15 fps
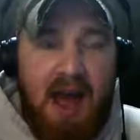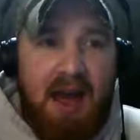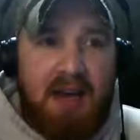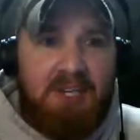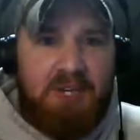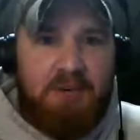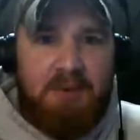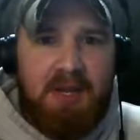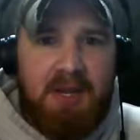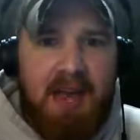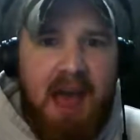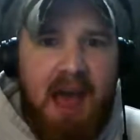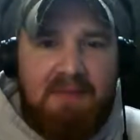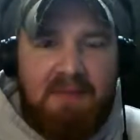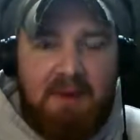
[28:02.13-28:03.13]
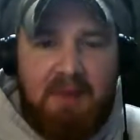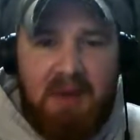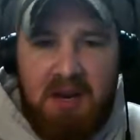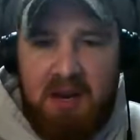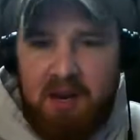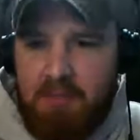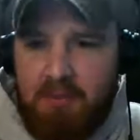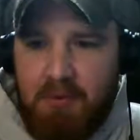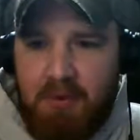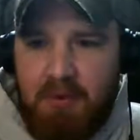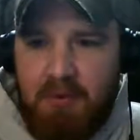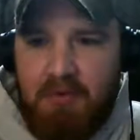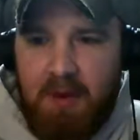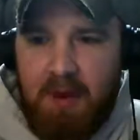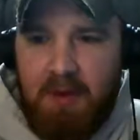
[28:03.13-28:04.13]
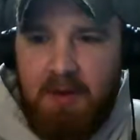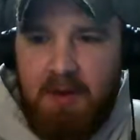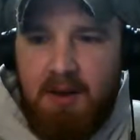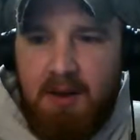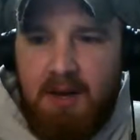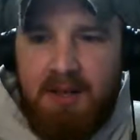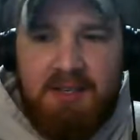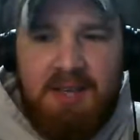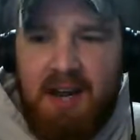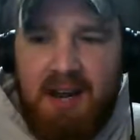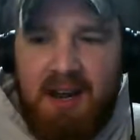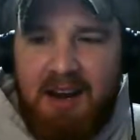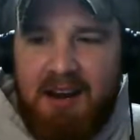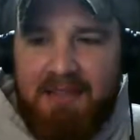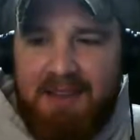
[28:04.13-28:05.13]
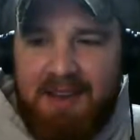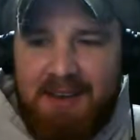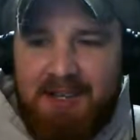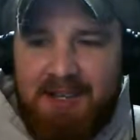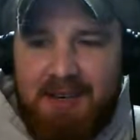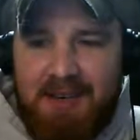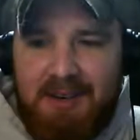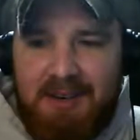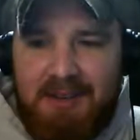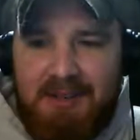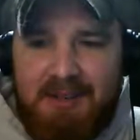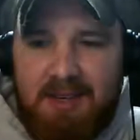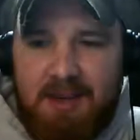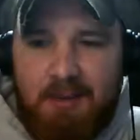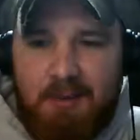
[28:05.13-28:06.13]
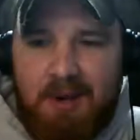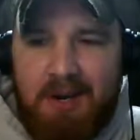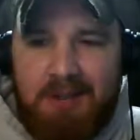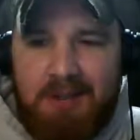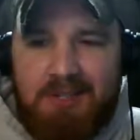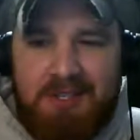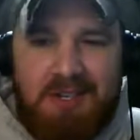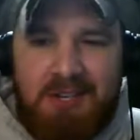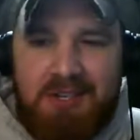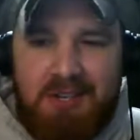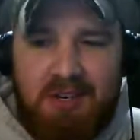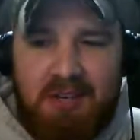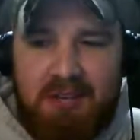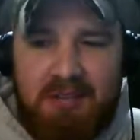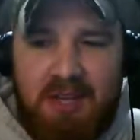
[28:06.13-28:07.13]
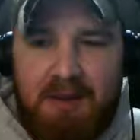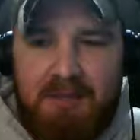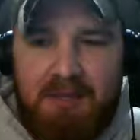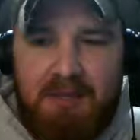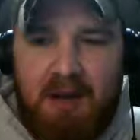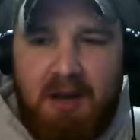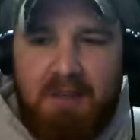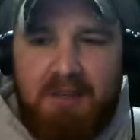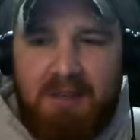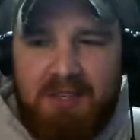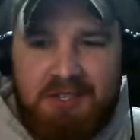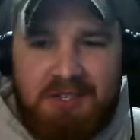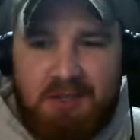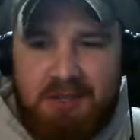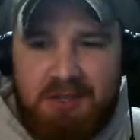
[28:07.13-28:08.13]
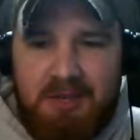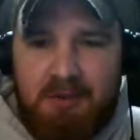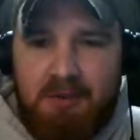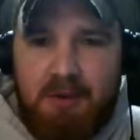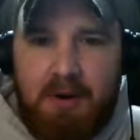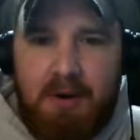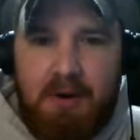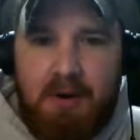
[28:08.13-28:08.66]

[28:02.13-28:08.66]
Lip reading: actually have it be an improvement? It's not an innovation. It's a regurgitation of the same stuff. It just looks different.